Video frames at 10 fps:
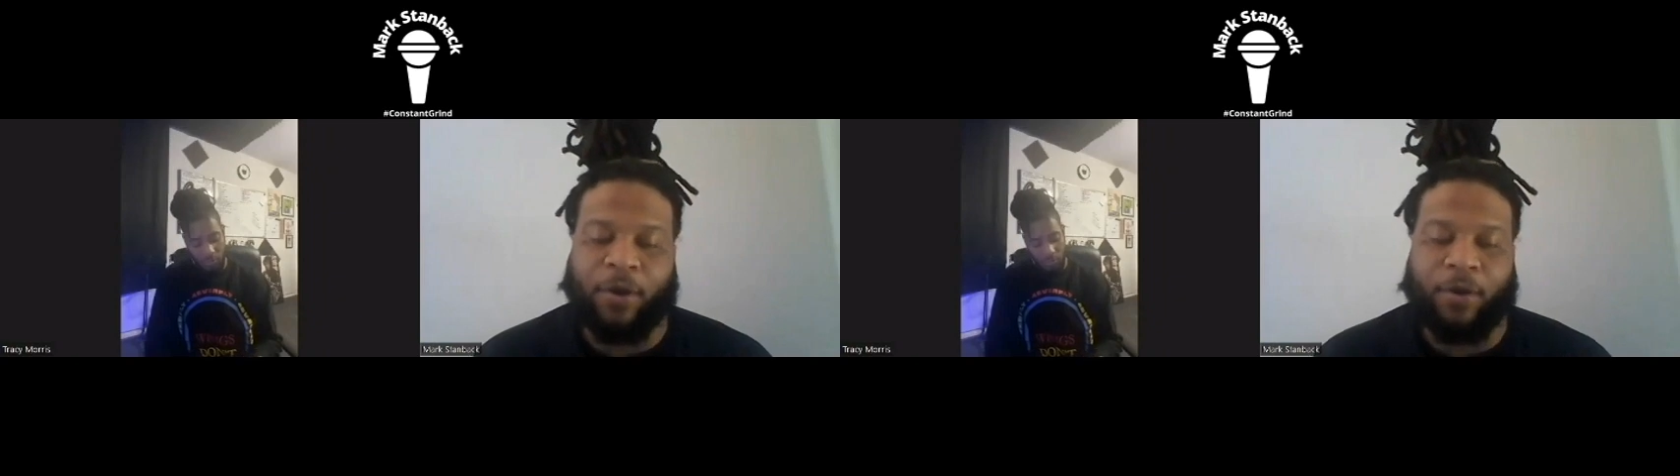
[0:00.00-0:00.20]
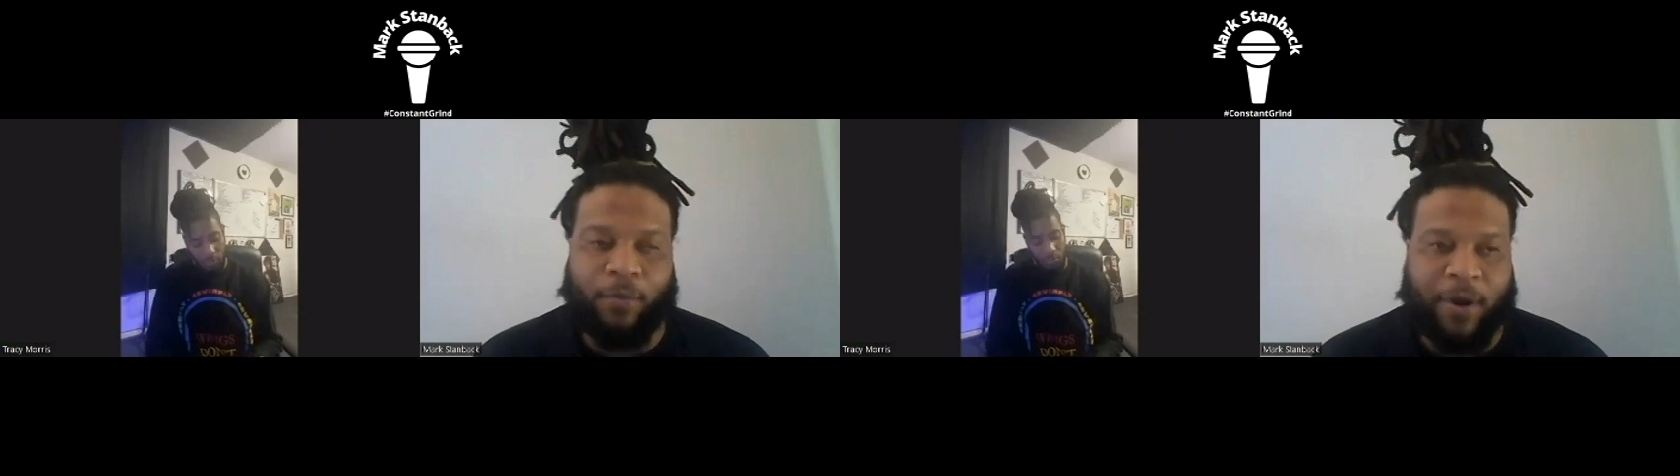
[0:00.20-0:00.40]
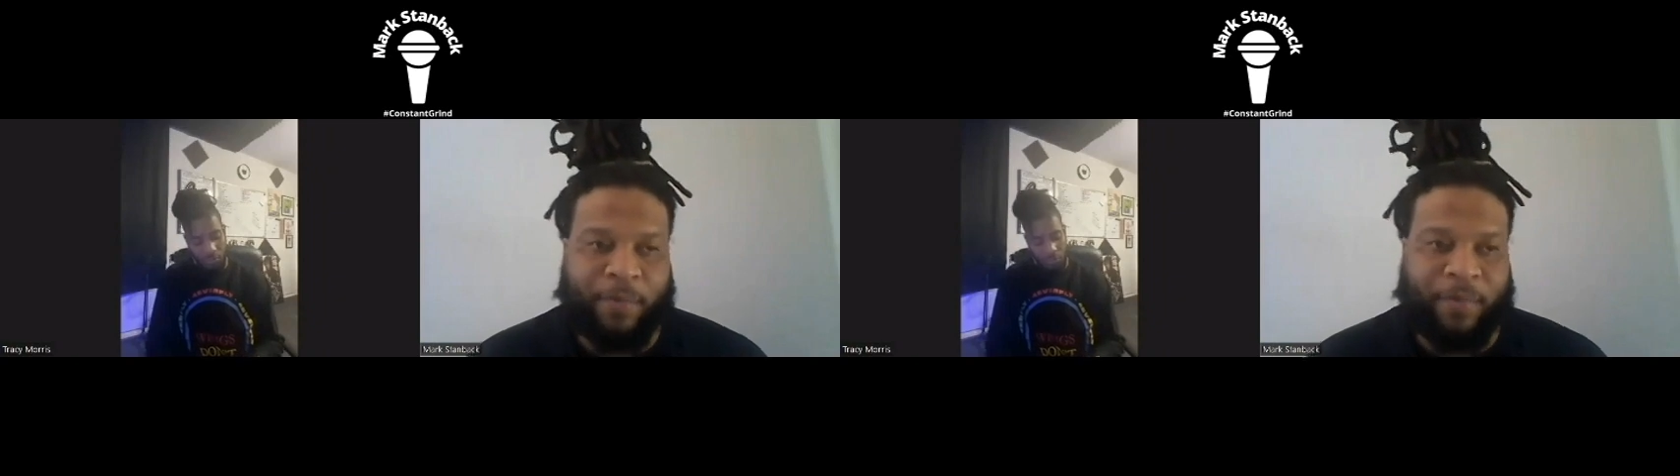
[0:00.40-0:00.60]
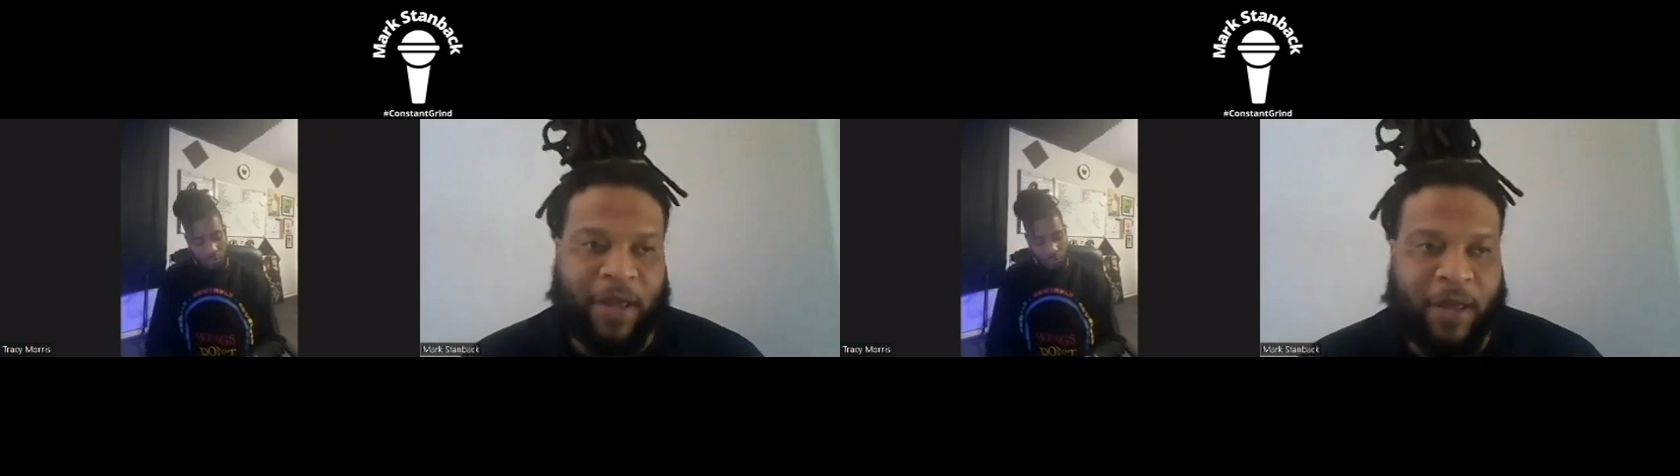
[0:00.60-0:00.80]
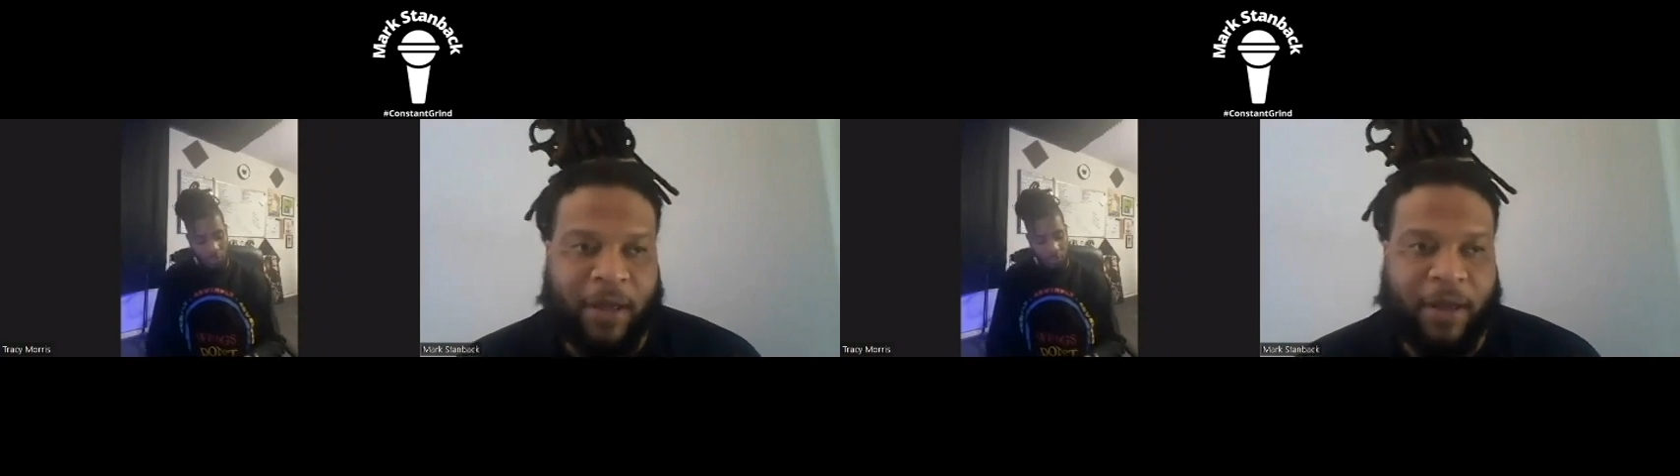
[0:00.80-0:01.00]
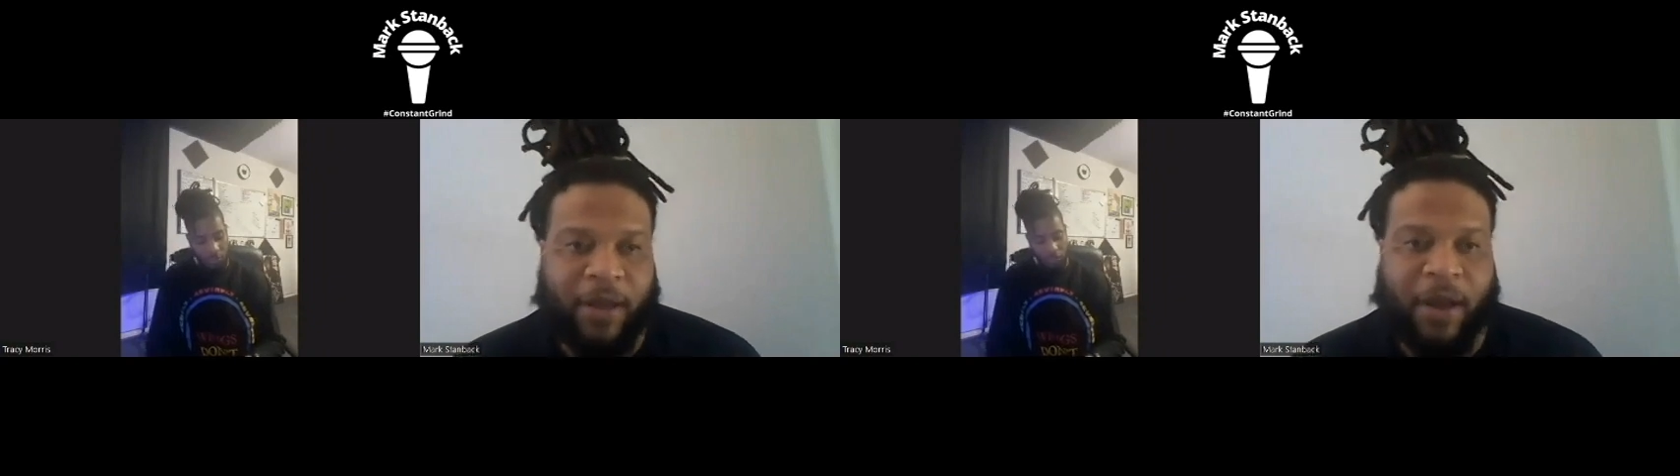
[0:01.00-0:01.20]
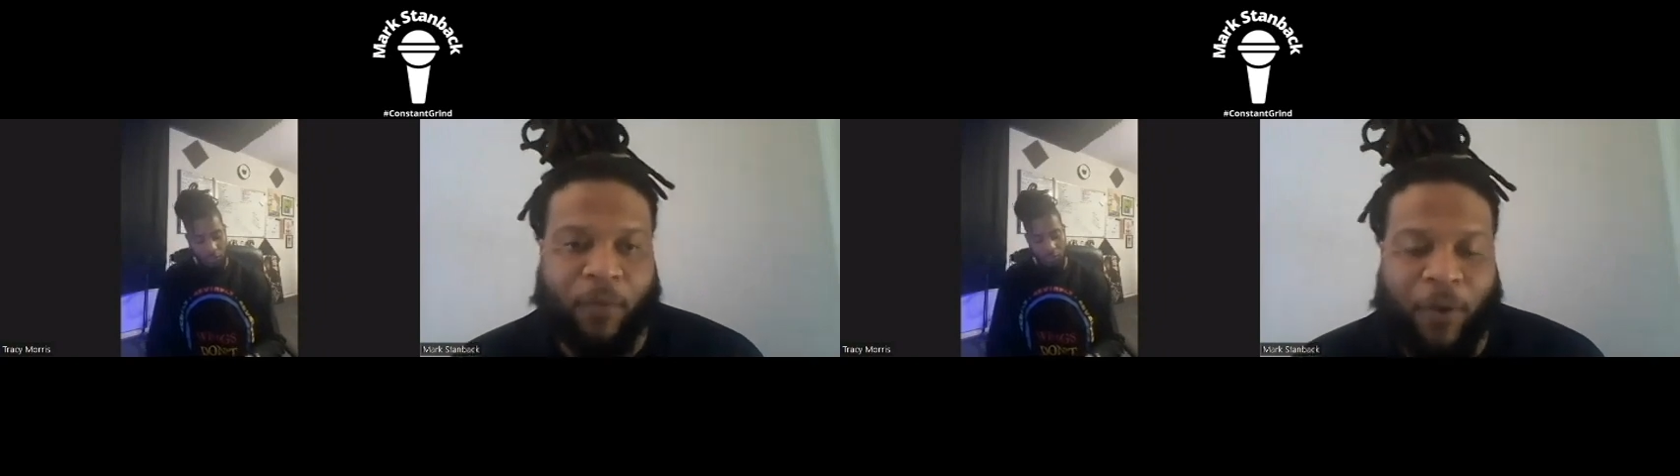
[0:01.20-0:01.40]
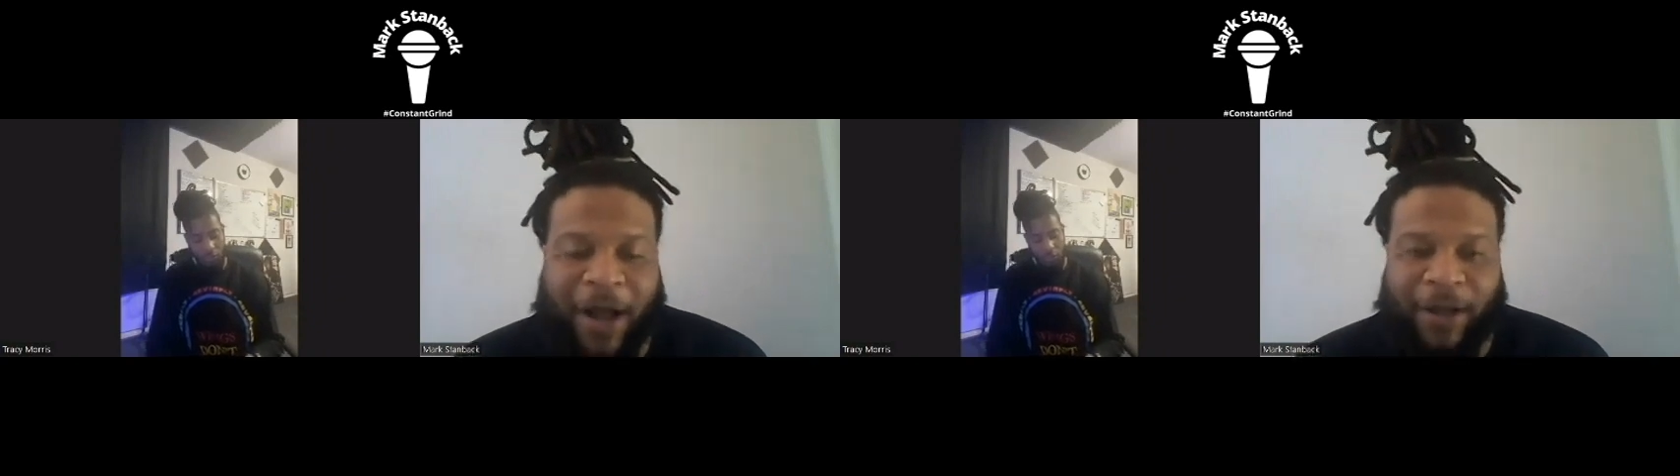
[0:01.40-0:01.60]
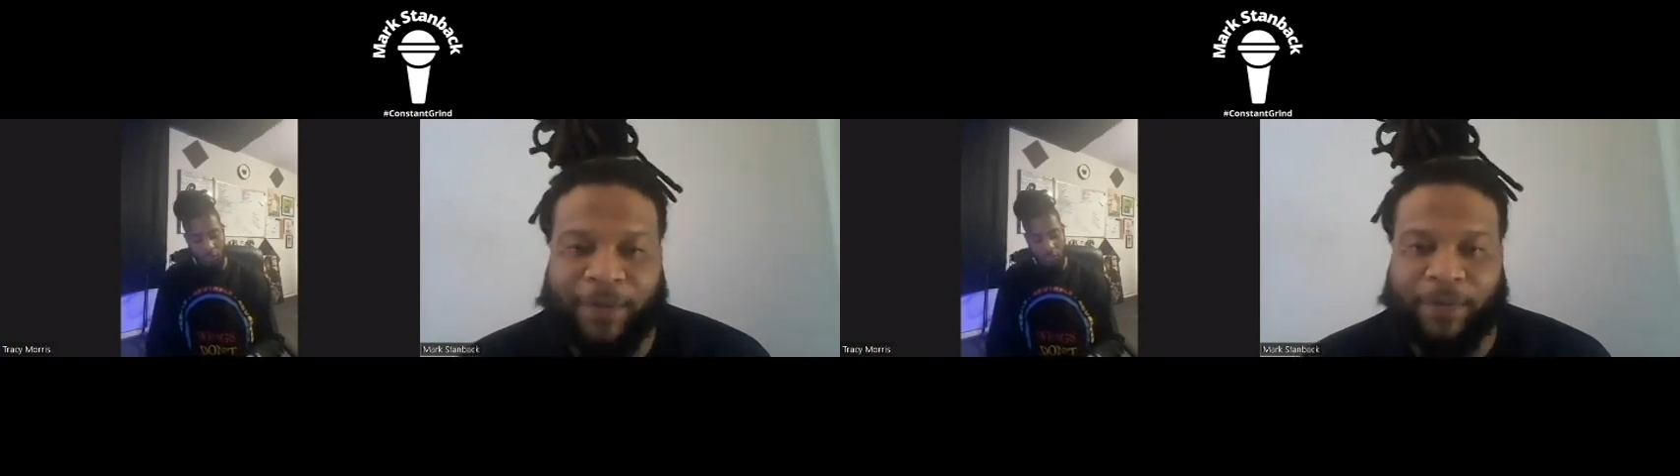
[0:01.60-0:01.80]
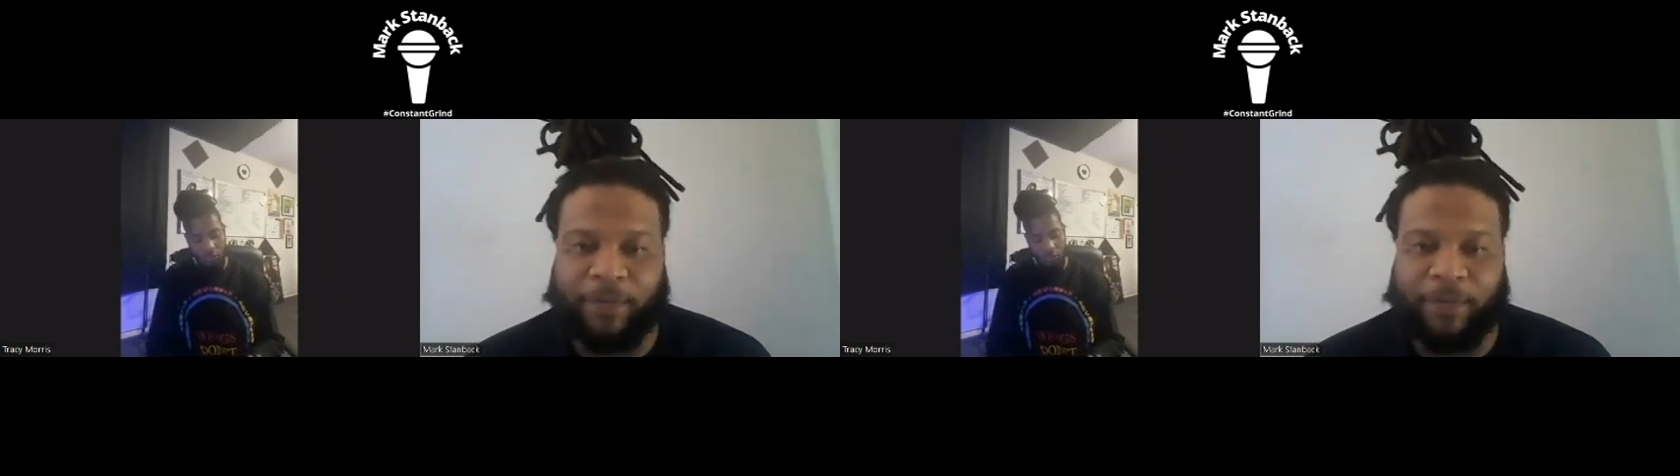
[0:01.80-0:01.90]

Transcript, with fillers: who would it be and why?